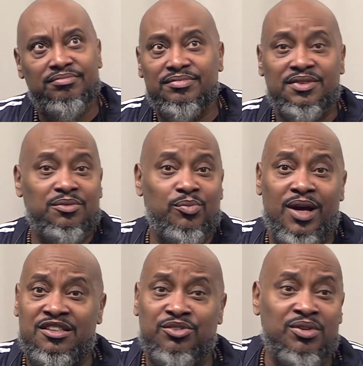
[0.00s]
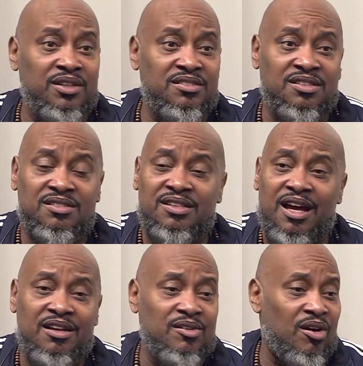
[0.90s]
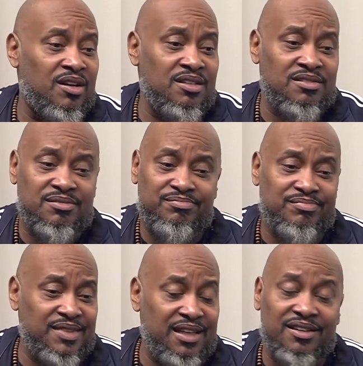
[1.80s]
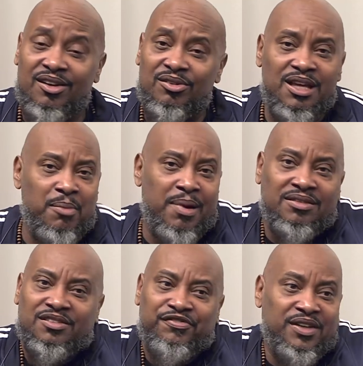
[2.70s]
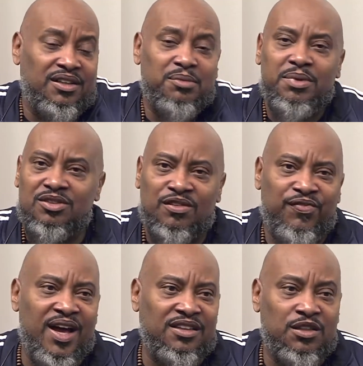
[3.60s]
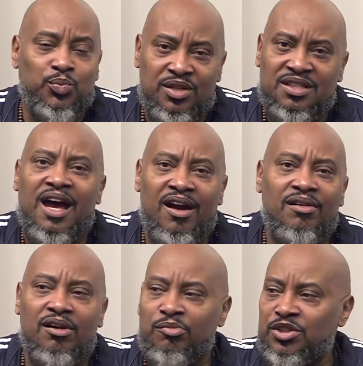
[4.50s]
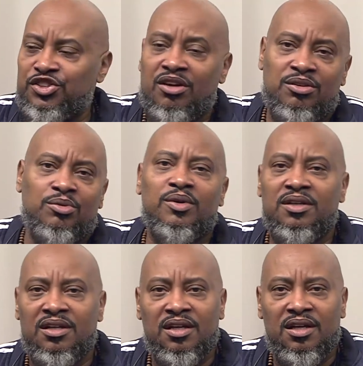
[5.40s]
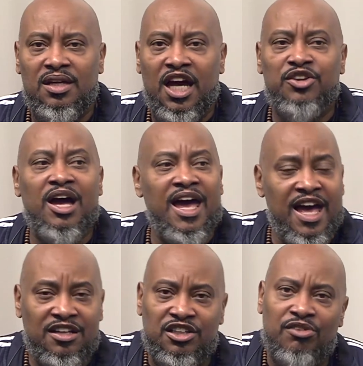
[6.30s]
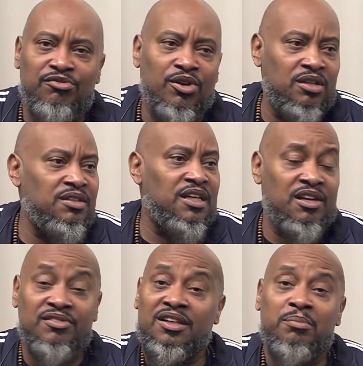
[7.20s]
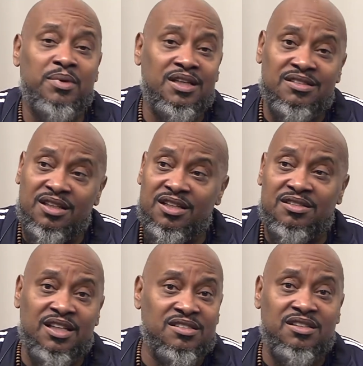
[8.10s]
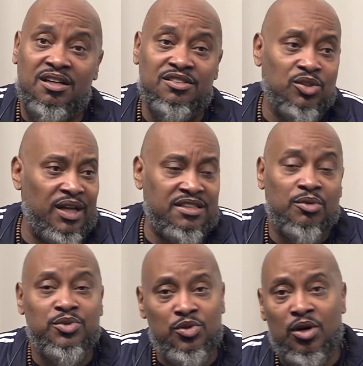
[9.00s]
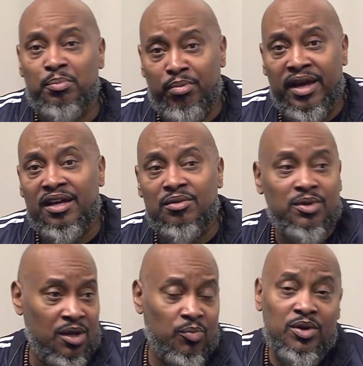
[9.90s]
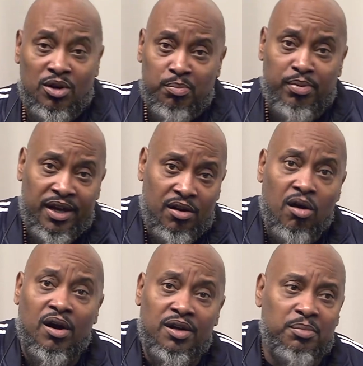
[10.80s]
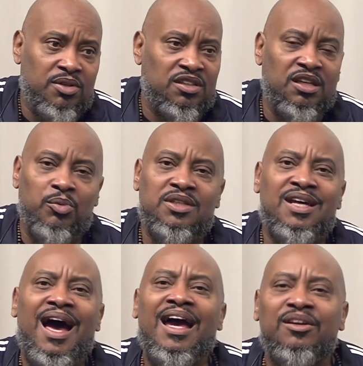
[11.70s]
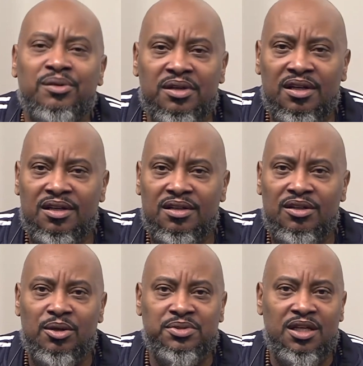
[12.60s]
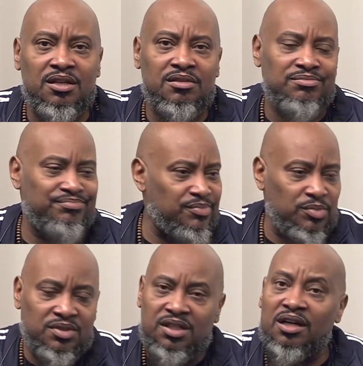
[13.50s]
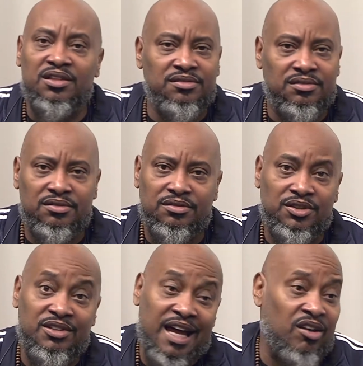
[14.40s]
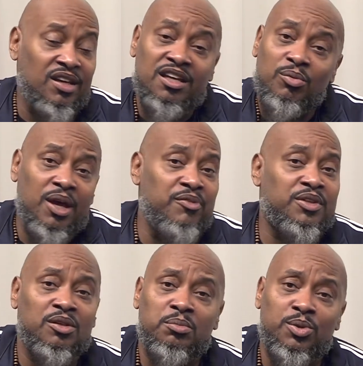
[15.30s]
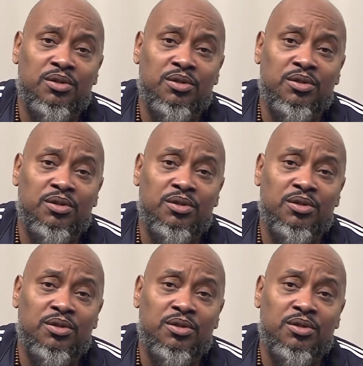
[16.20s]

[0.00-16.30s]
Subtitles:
Western society, all these, y'all about to feel it because the fact is we're tired of what y'all doing. And y'all had y'all run and everything, but it's done. So like I said, when you're gonna bring it, we're gonna bring it harder because I said we're tired. You know what I'm saying? Done. You're not gonna get away with it no more.